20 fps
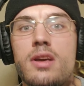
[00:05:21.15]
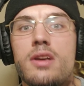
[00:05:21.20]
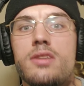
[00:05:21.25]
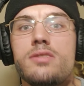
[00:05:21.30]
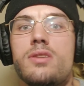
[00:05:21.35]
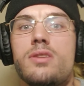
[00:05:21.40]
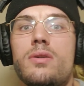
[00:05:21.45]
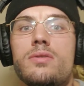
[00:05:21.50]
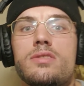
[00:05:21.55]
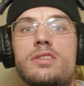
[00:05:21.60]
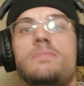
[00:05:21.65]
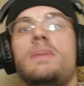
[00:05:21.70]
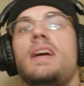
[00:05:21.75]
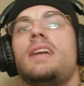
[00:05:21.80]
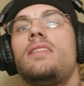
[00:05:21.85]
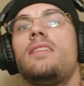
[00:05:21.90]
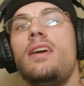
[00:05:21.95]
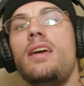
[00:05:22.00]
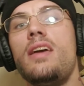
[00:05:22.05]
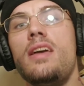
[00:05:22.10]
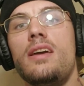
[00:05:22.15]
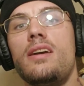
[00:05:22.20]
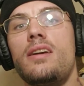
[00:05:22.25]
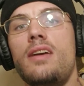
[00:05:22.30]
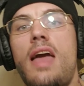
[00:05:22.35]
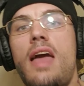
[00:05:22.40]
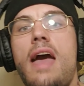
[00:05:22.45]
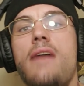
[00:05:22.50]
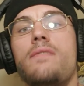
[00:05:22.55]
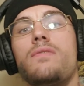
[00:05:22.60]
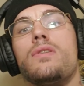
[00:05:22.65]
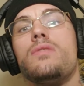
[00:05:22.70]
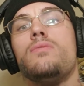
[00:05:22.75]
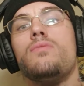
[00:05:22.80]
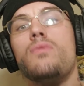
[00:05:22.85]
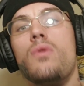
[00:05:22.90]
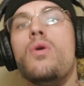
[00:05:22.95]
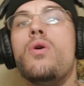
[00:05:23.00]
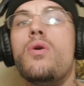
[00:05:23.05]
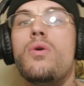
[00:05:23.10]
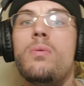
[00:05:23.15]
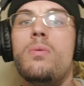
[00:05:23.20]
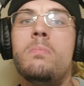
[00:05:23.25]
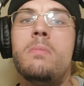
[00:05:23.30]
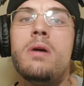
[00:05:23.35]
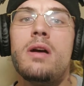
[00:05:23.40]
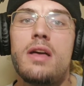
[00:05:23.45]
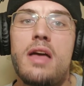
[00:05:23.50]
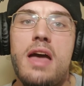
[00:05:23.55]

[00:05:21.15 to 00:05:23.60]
So to make the ink, every room